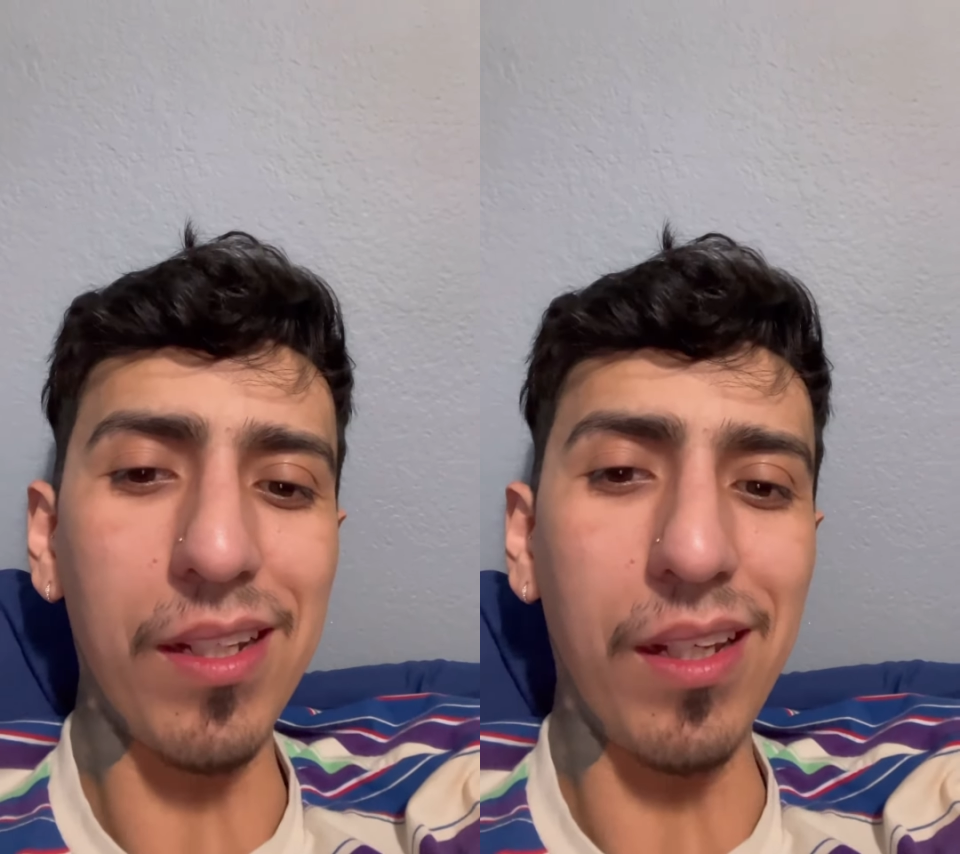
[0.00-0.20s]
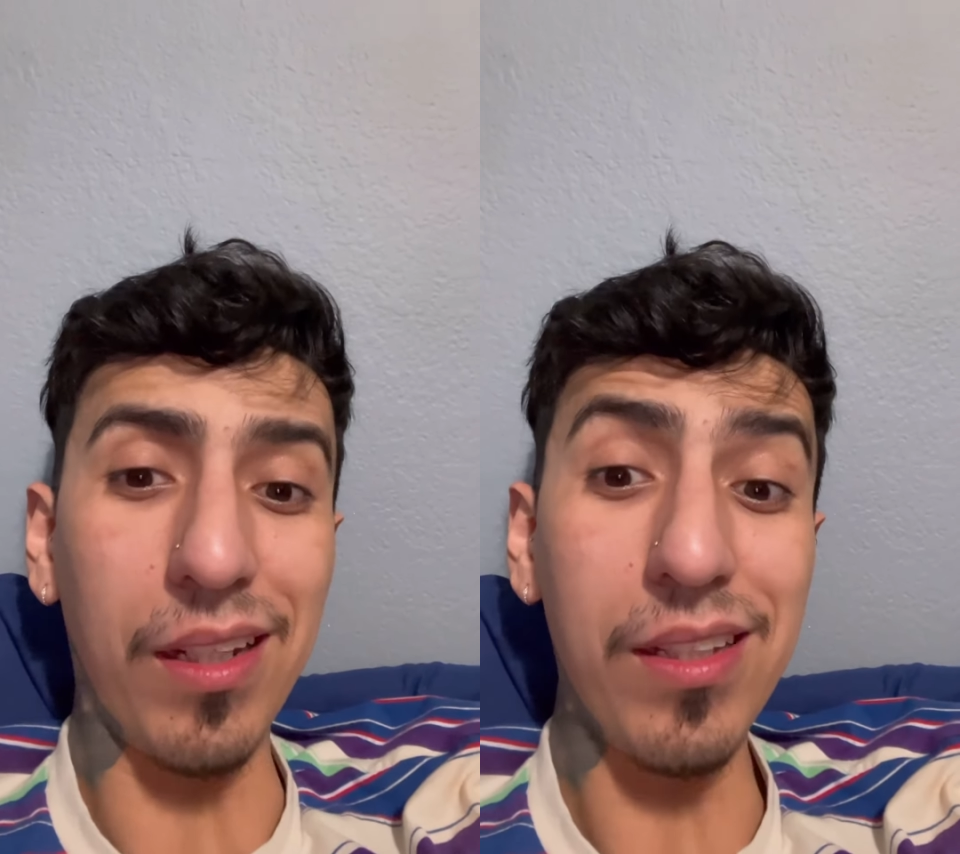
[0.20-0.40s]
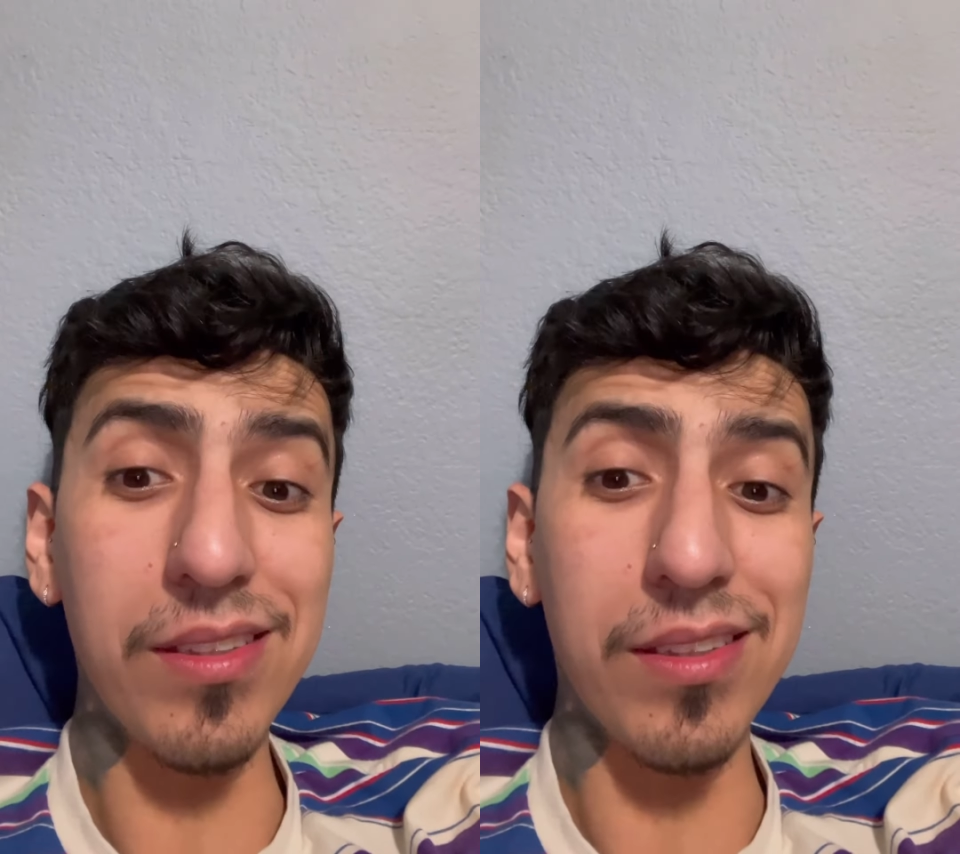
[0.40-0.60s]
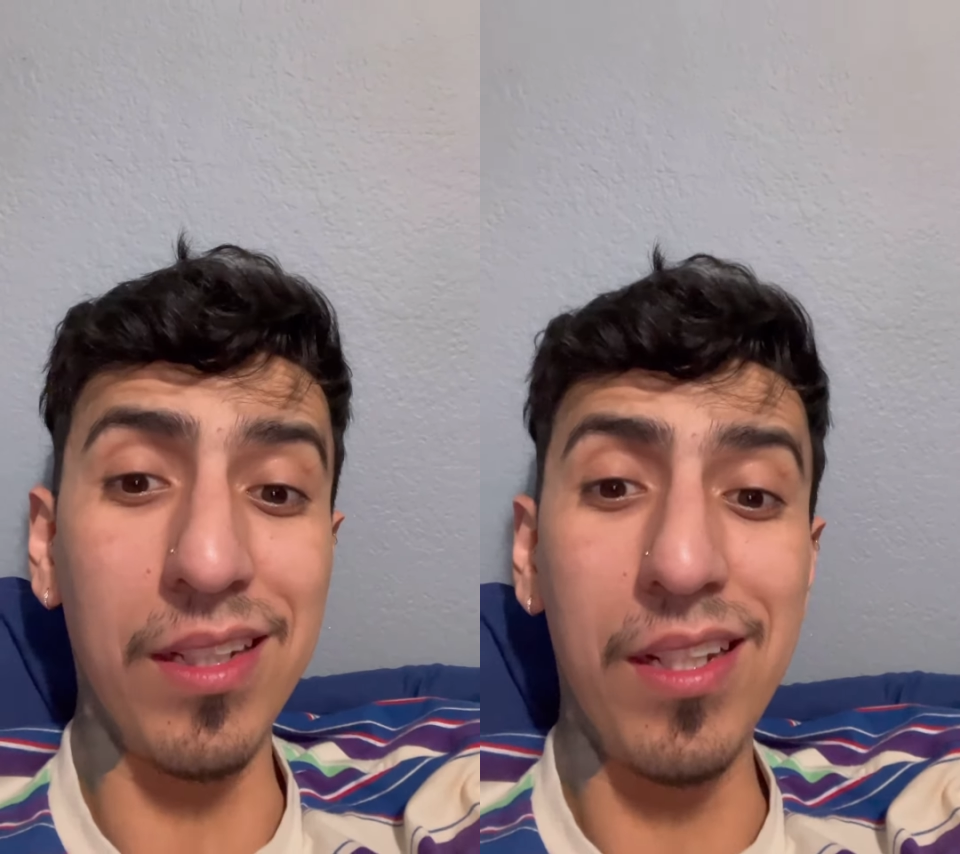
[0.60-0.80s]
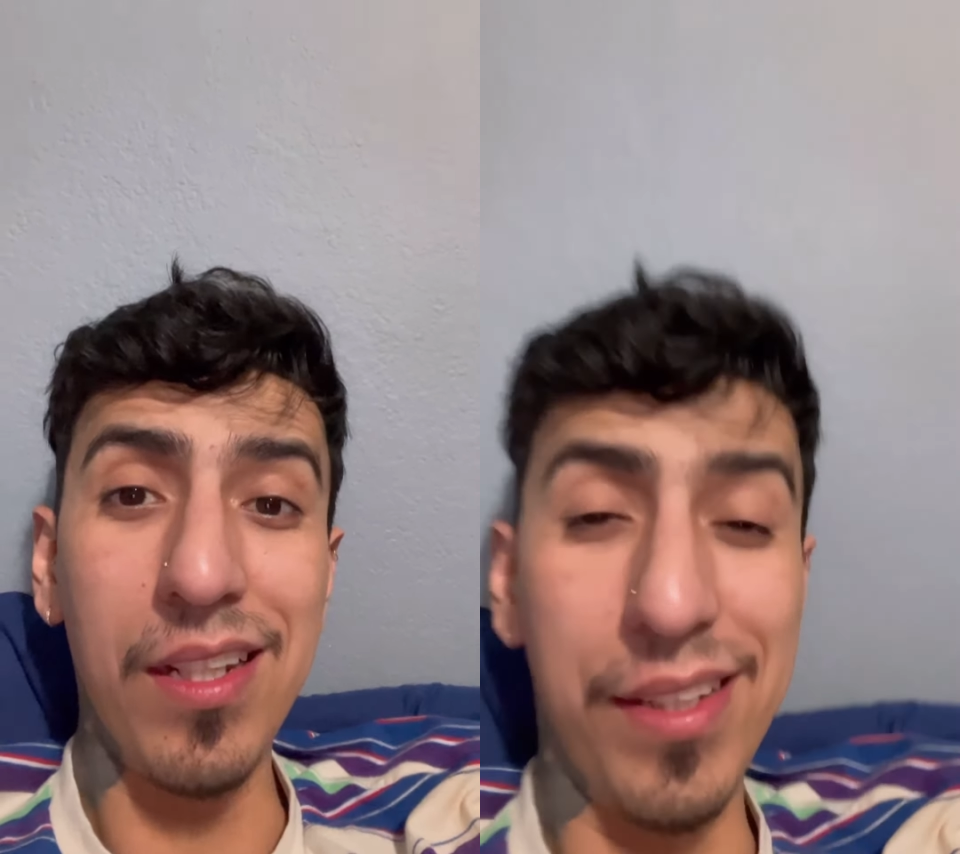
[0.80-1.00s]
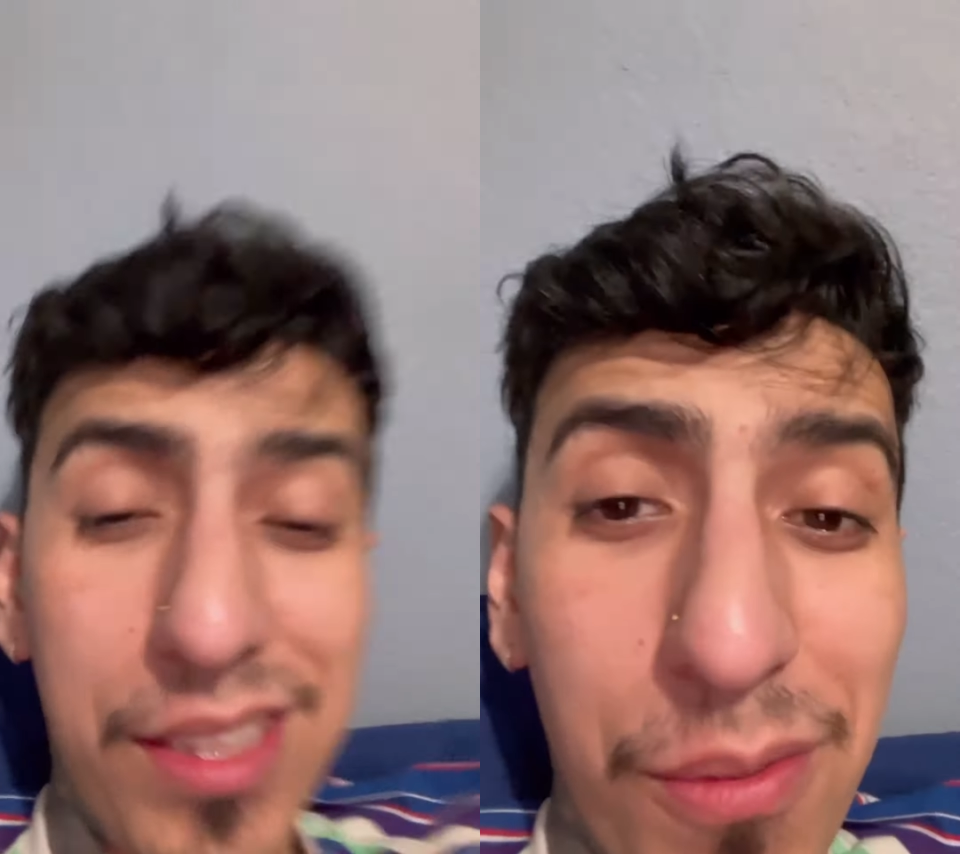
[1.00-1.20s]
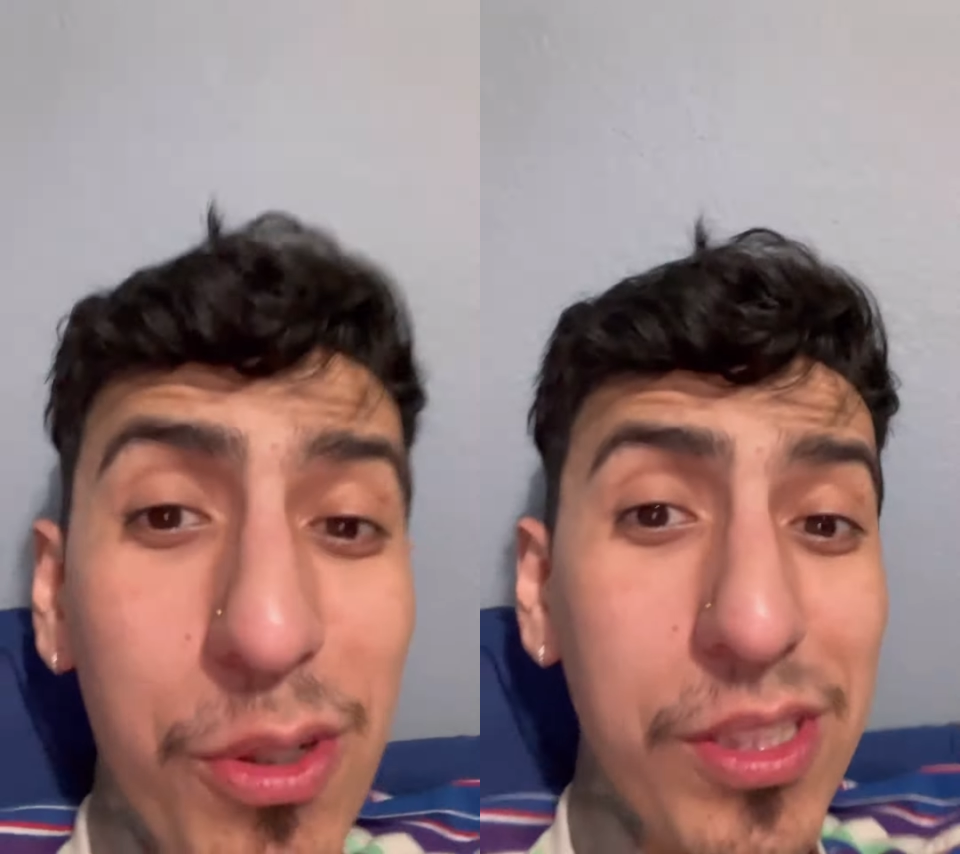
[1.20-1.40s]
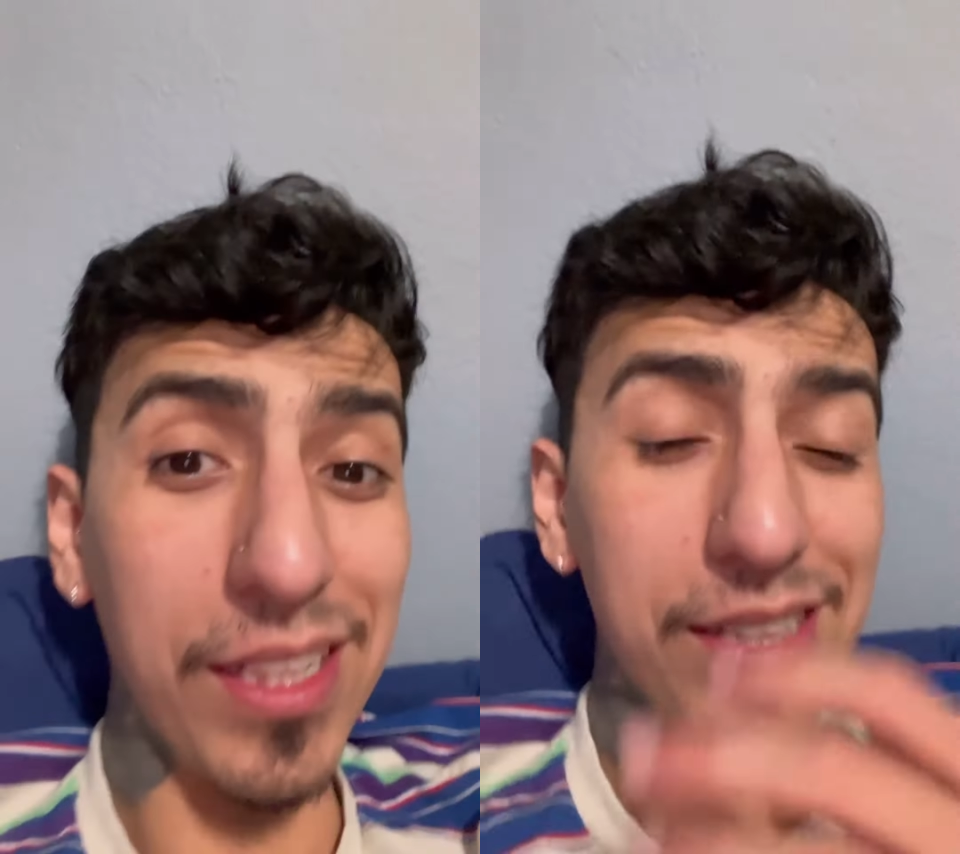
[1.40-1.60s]
Like, it's
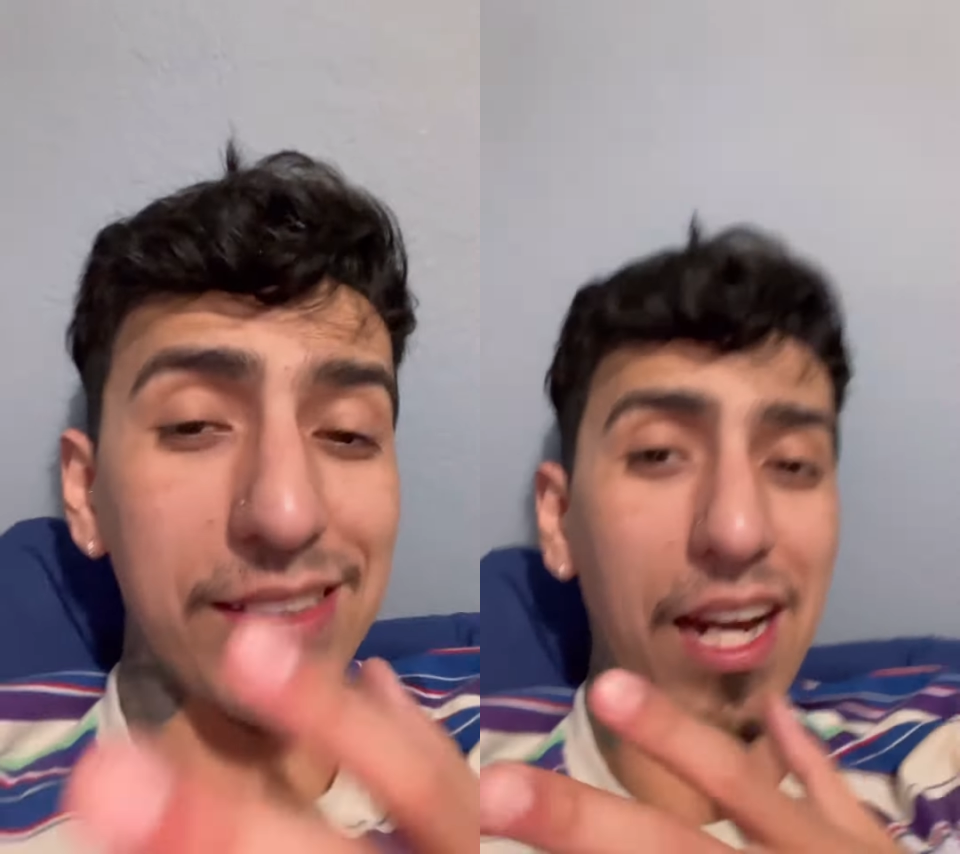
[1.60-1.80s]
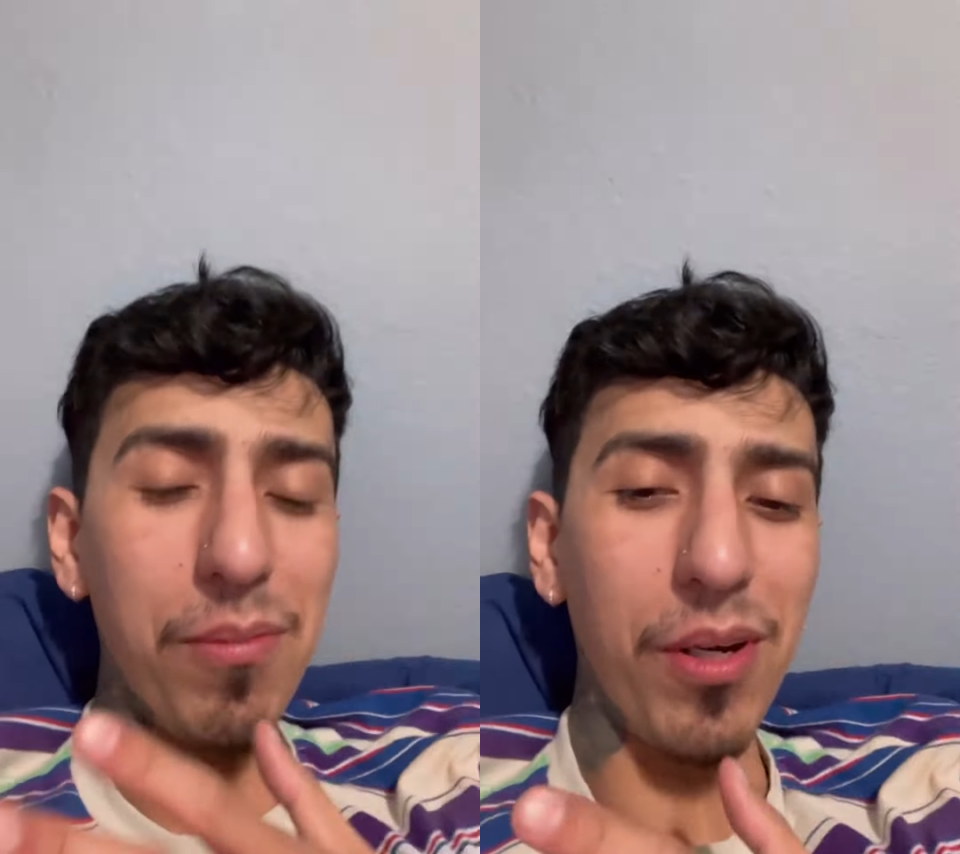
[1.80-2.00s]
confusing and it's sad, bro.